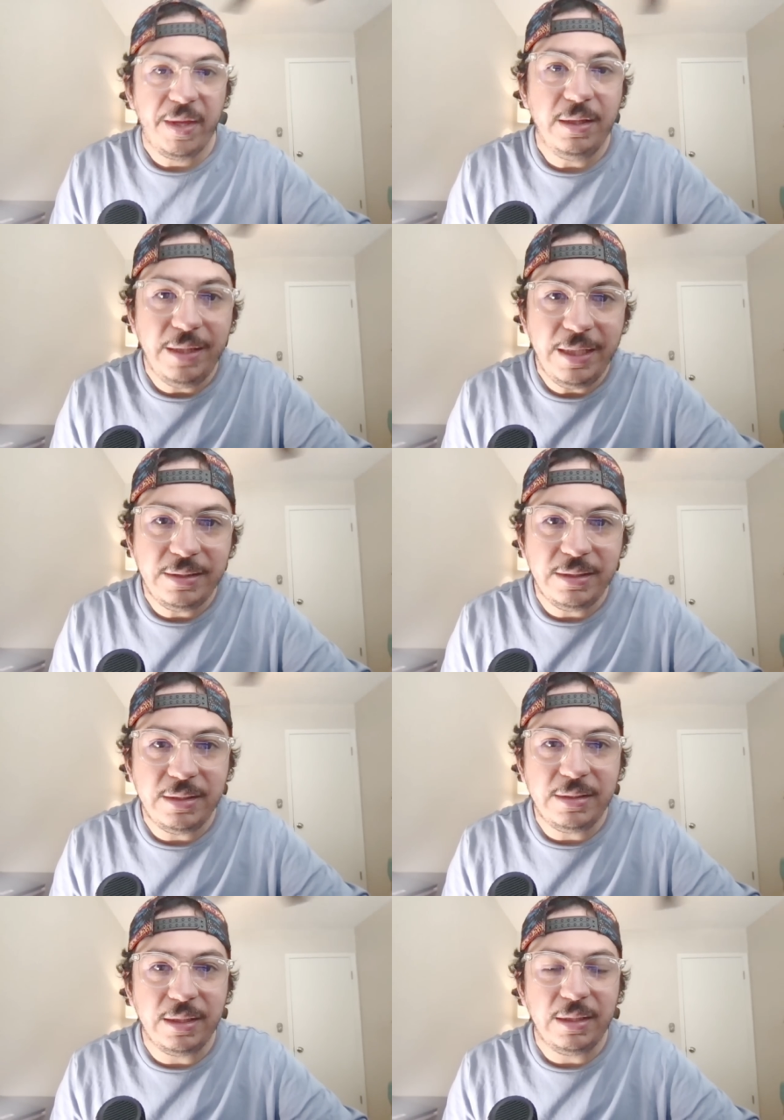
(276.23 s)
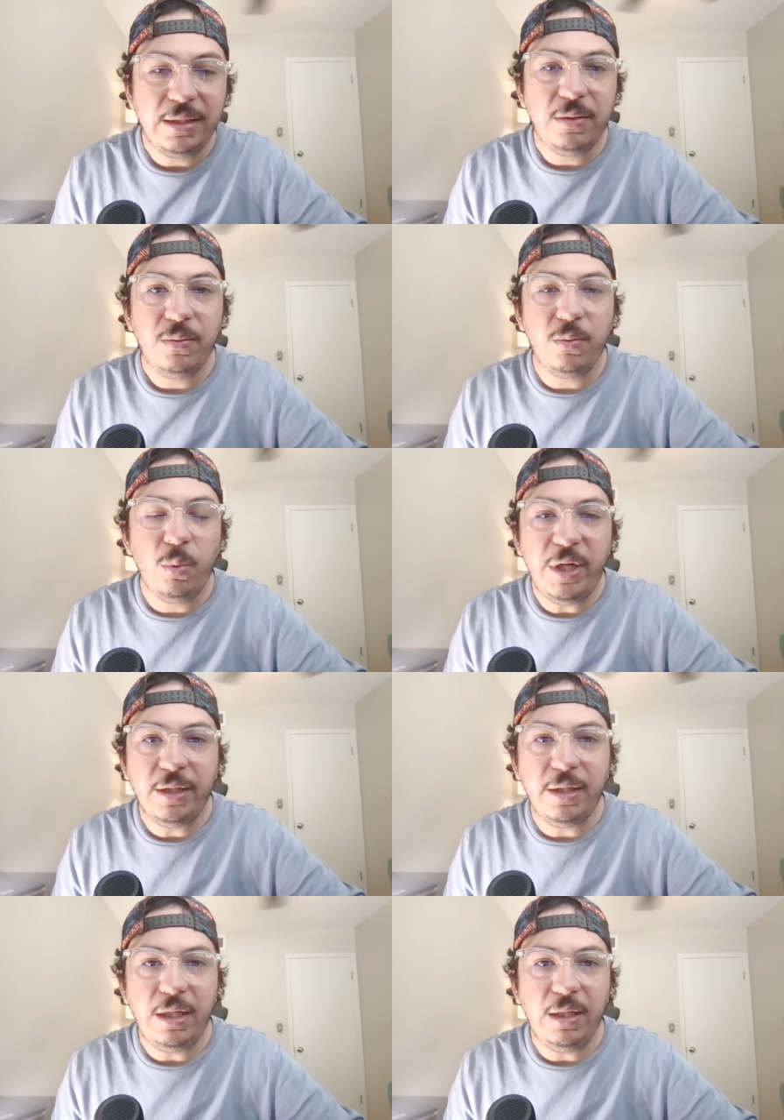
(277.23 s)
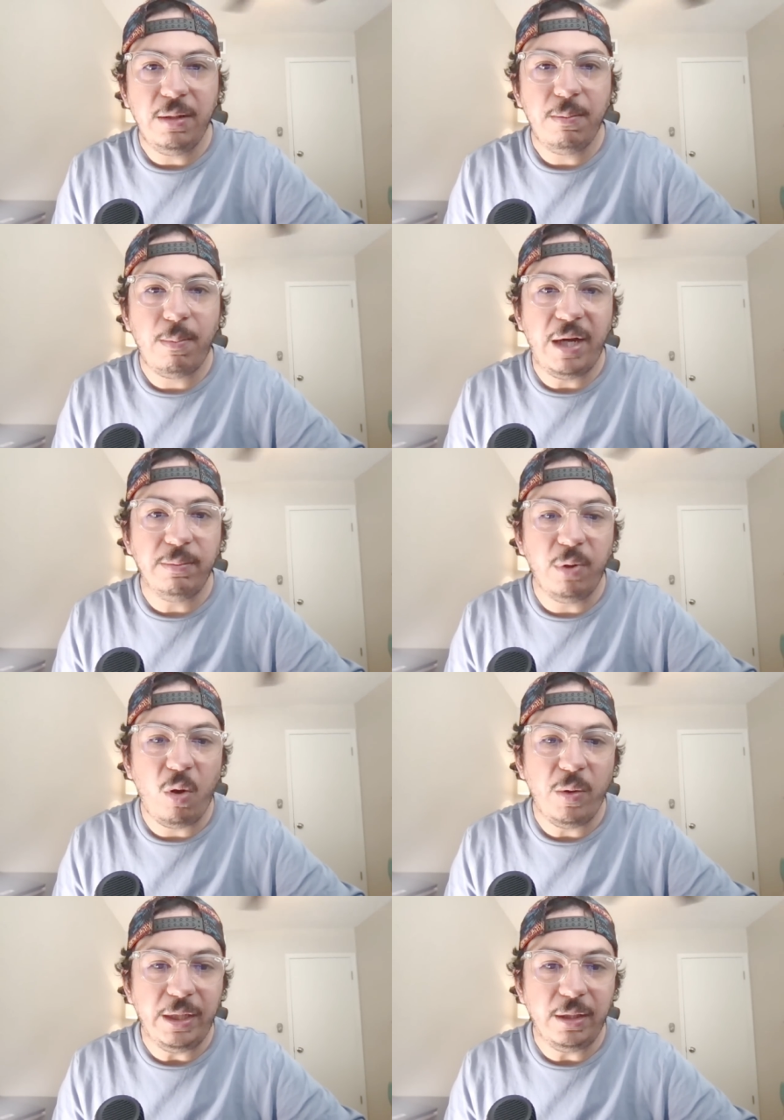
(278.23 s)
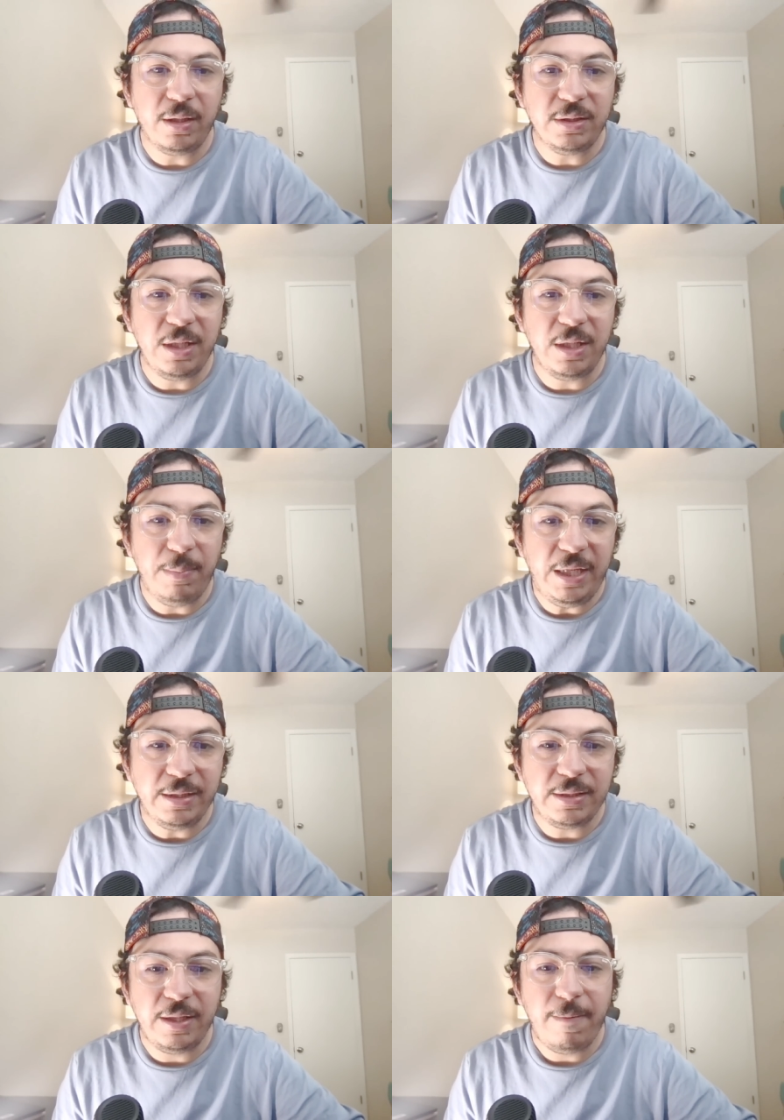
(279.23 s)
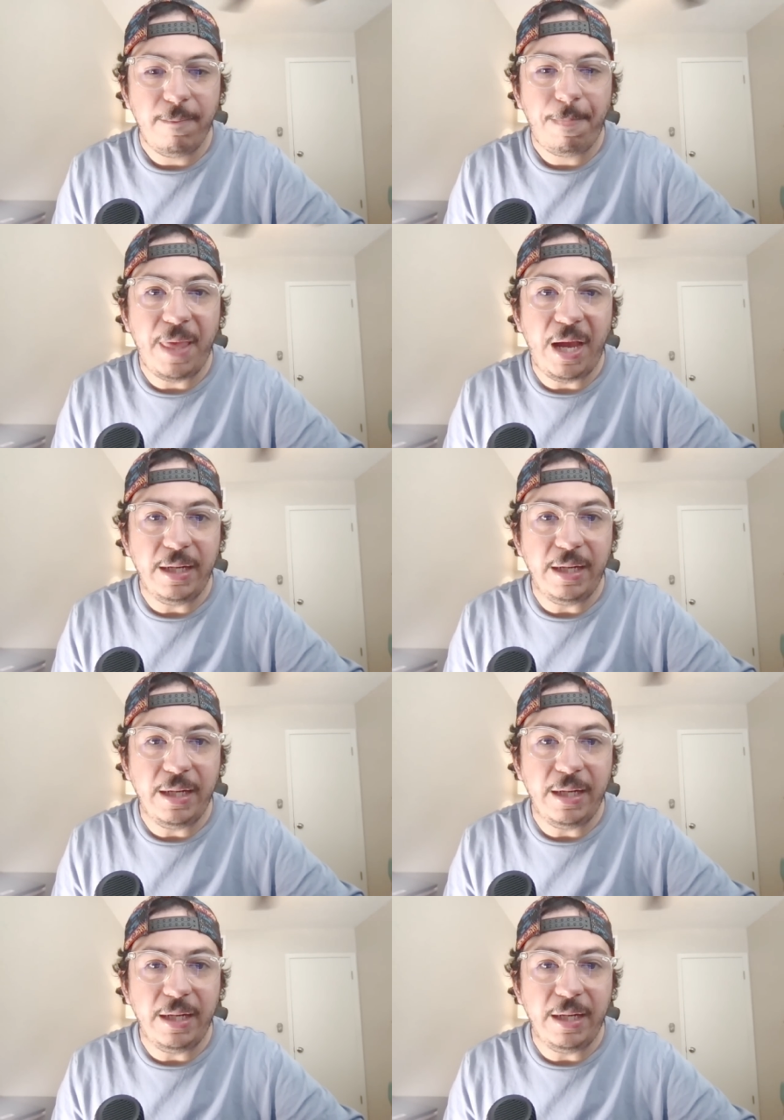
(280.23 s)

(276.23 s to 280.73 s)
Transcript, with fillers: This is really mind-blowing, because it means that